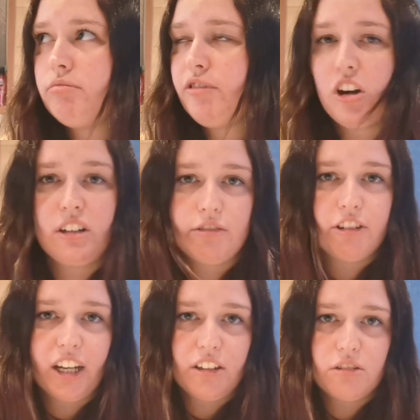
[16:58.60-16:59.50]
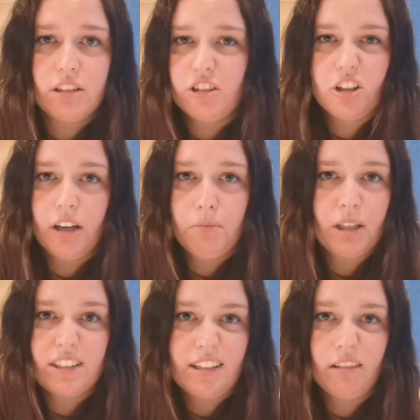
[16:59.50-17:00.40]
filing the free edge into shape.
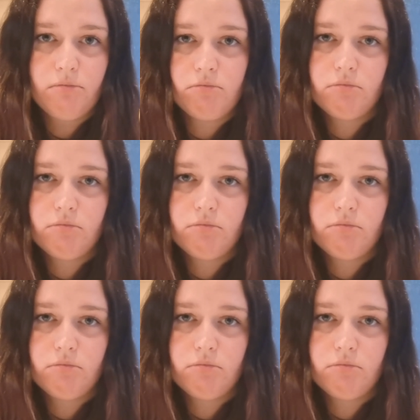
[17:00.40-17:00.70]
That's it.